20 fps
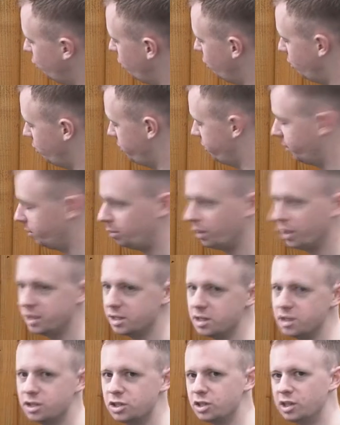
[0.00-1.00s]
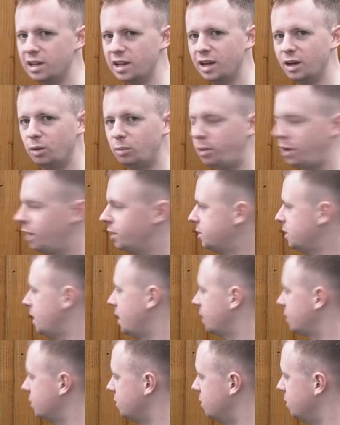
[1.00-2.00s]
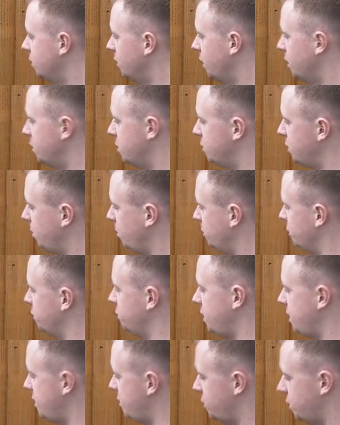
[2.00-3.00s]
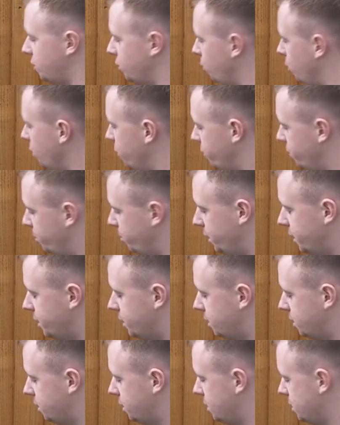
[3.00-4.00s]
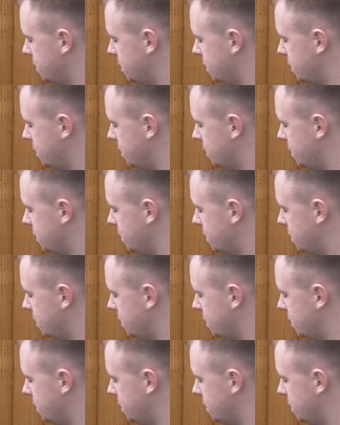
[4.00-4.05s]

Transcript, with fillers: They're all over the place. It's just little Bartax and, and double stitching all over the place.